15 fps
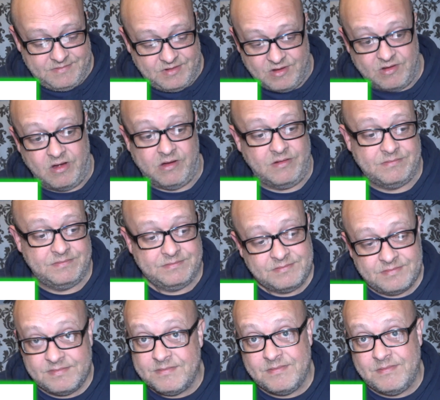got
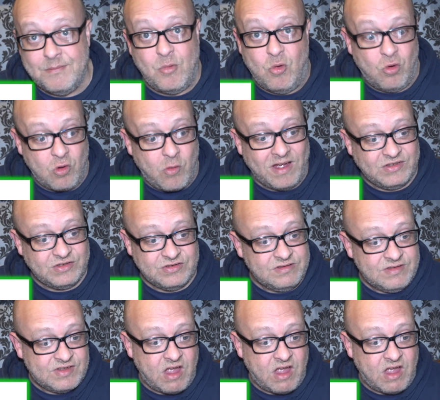more questions.